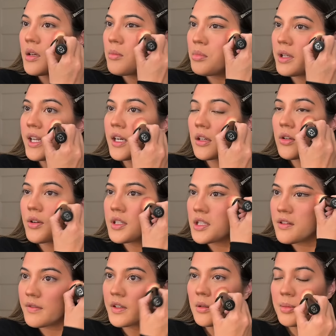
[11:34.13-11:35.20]
plan on going to
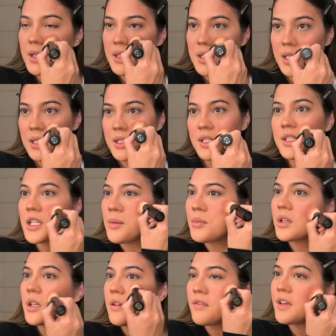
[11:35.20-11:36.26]
the Philippines in
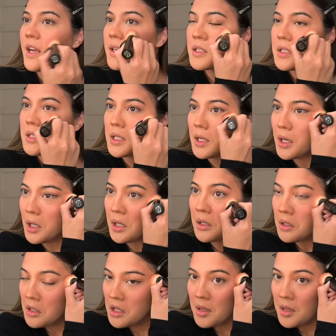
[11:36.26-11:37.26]
December of next year.